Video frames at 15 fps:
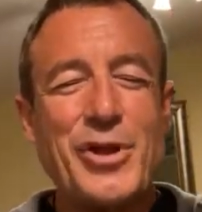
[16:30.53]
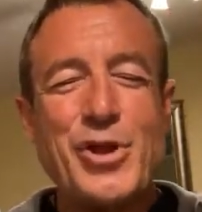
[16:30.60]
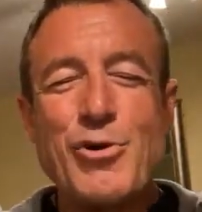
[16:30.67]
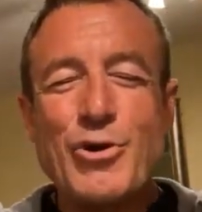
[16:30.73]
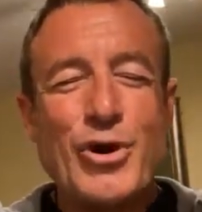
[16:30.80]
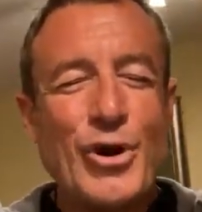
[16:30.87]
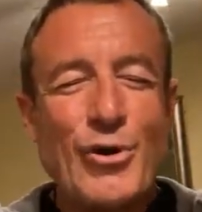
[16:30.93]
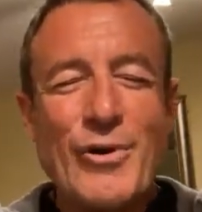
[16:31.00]

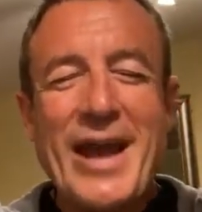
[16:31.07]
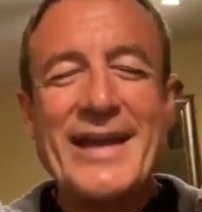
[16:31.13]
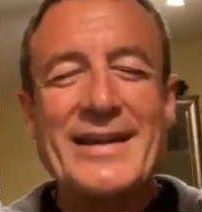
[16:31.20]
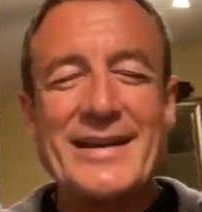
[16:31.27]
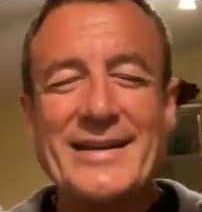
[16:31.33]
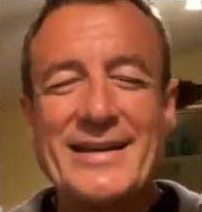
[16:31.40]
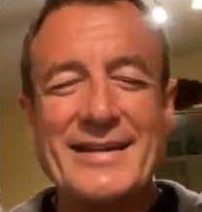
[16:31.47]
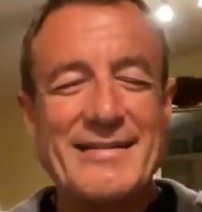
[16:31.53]
You
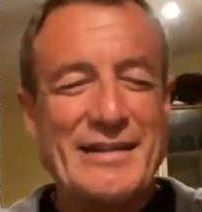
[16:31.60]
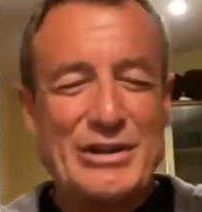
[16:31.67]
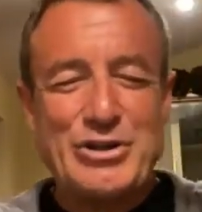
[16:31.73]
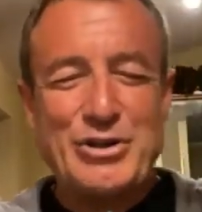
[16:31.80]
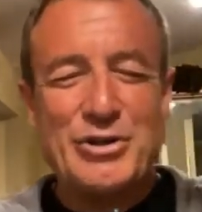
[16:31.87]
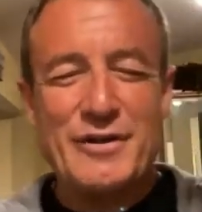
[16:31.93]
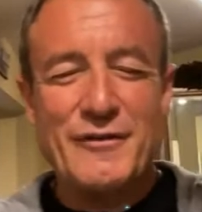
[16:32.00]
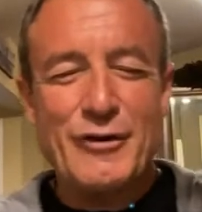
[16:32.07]
created
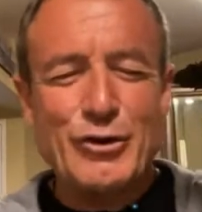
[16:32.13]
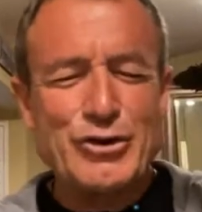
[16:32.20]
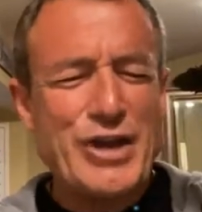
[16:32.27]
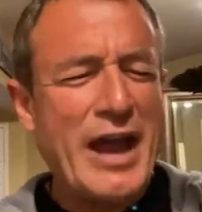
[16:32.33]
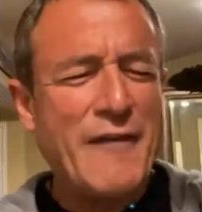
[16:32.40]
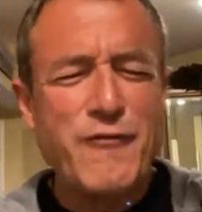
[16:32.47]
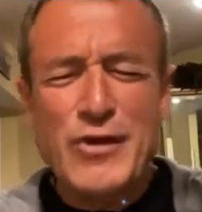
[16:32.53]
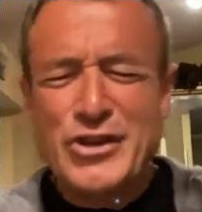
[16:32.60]
this universe.
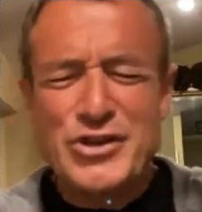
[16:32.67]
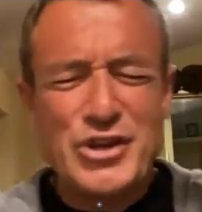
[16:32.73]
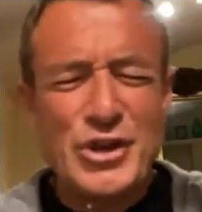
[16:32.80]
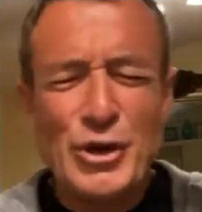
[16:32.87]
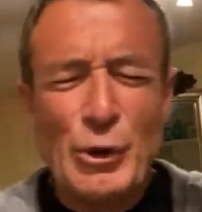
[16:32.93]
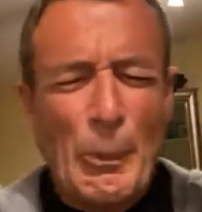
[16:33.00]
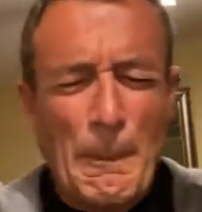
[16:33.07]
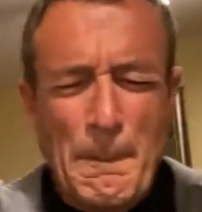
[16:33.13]
Every
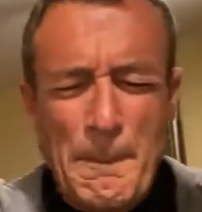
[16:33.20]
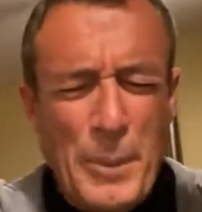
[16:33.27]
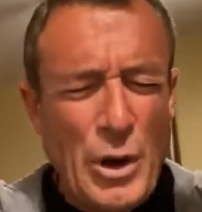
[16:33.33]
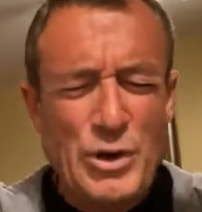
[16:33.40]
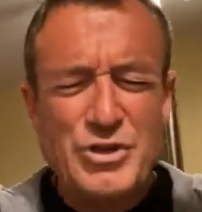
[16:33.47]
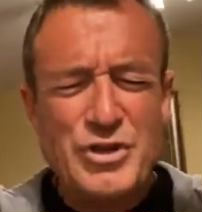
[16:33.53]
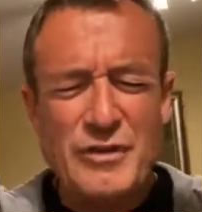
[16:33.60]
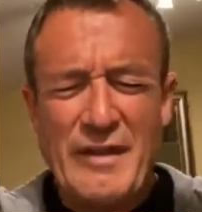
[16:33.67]
single
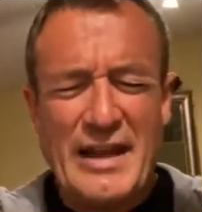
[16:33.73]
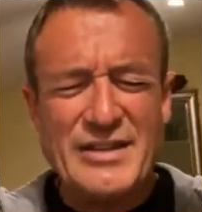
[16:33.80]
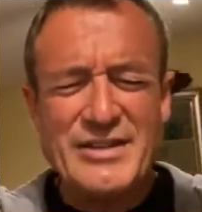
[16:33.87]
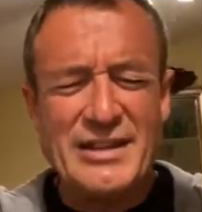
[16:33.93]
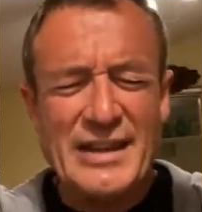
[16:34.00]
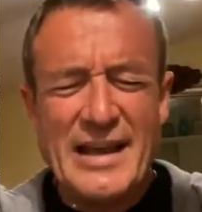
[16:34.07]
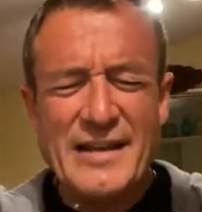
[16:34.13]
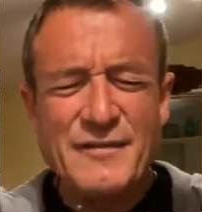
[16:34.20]
person
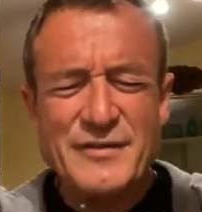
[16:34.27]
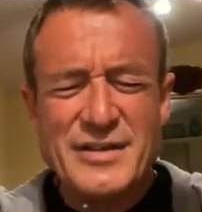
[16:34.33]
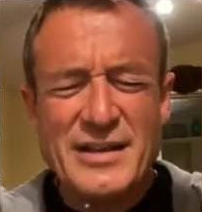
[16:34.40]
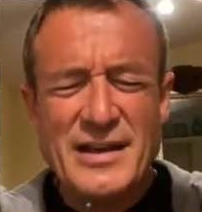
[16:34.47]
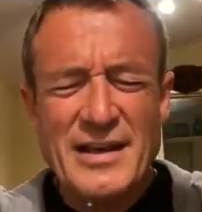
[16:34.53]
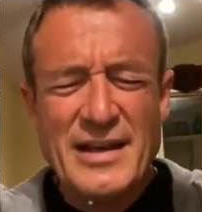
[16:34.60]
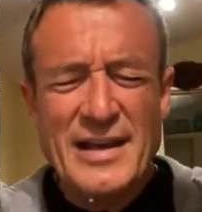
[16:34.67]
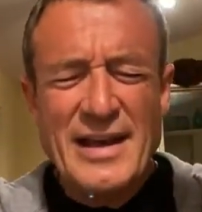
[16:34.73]
that's lived
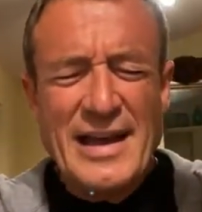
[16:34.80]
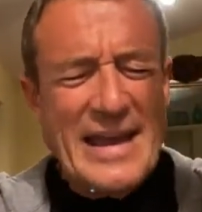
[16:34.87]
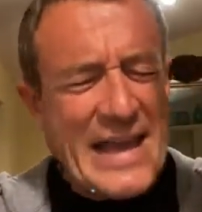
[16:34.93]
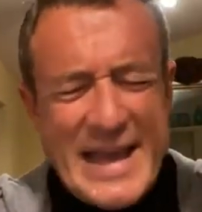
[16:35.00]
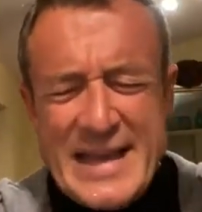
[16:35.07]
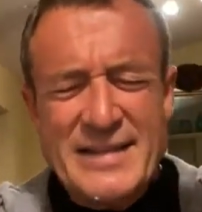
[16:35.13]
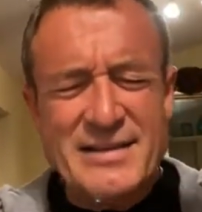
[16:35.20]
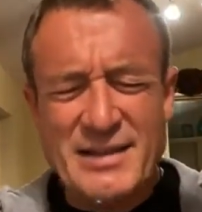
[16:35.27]

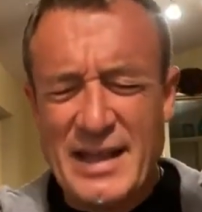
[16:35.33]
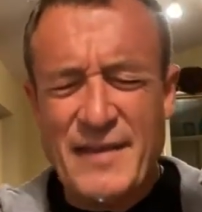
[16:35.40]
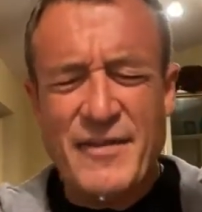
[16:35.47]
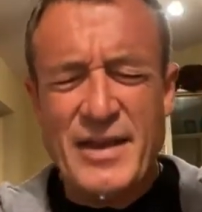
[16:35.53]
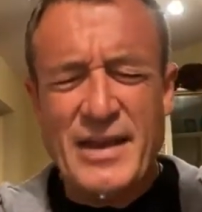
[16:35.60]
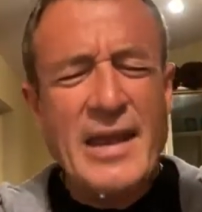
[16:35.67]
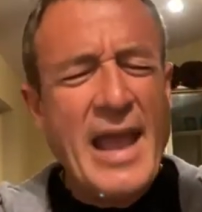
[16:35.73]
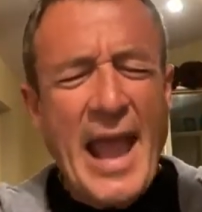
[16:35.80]
is
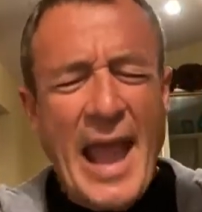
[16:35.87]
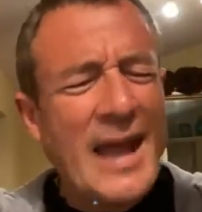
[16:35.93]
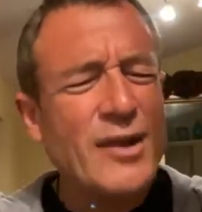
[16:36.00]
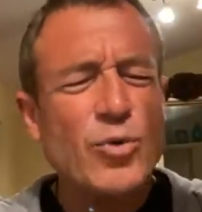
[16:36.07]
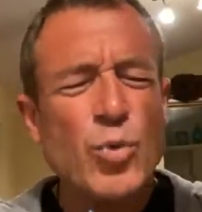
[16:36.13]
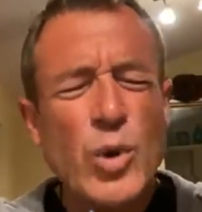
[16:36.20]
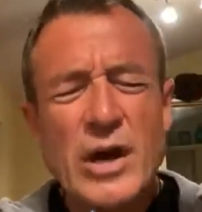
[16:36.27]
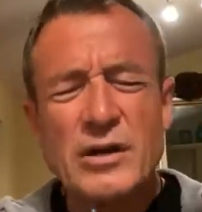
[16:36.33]
living
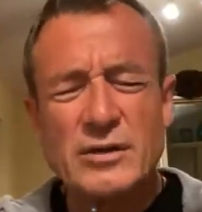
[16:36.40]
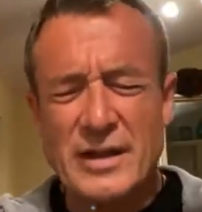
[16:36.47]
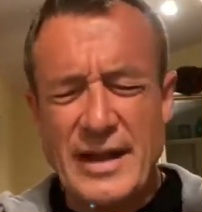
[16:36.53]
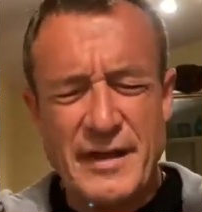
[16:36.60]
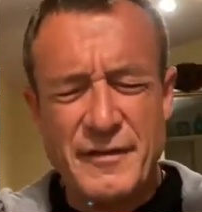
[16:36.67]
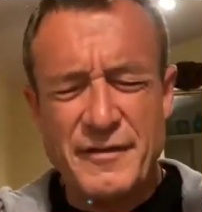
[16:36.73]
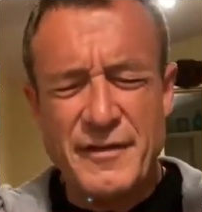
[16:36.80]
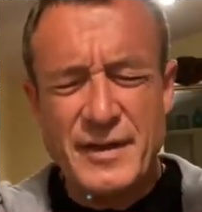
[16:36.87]
and will
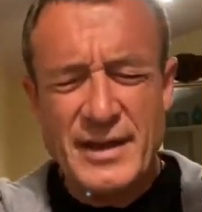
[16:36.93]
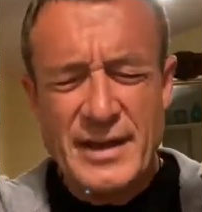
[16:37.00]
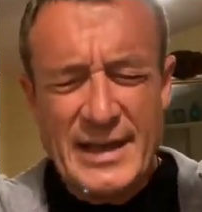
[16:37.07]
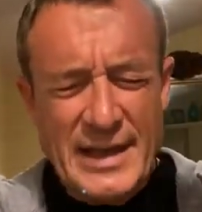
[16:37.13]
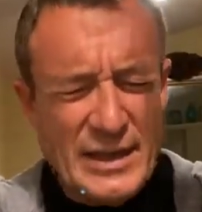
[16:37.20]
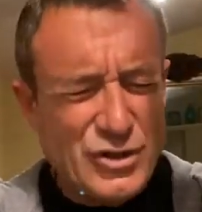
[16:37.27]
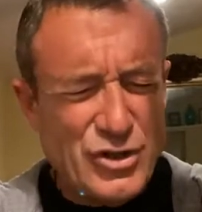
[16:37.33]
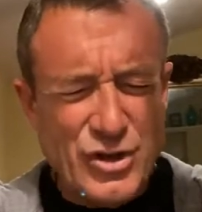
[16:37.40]
live
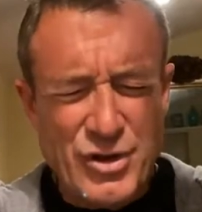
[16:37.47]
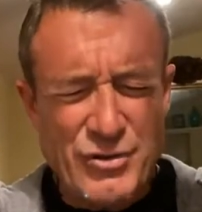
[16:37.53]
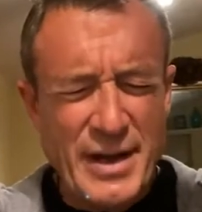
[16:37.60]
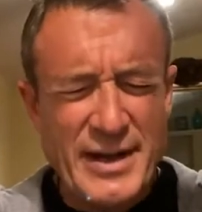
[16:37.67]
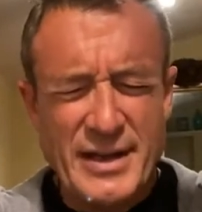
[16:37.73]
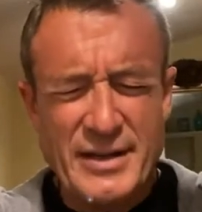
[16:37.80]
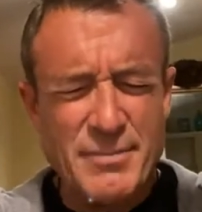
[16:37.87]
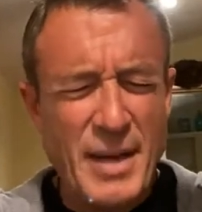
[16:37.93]
is
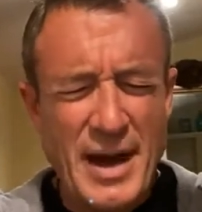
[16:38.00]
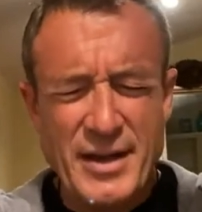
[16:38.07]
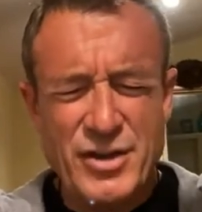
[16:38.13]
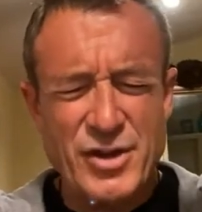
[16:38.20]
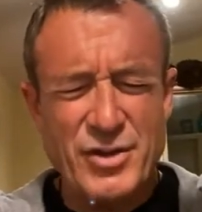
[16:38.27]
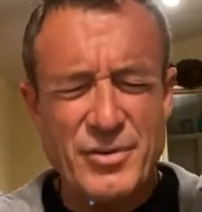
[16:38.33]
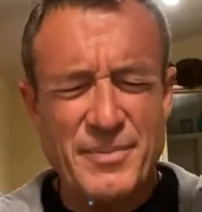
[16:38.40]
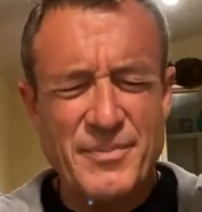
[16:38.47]
created by
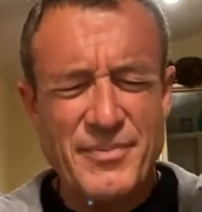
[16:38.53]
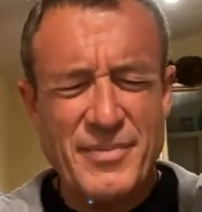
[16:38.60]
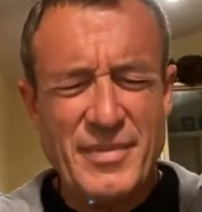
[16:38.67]
you.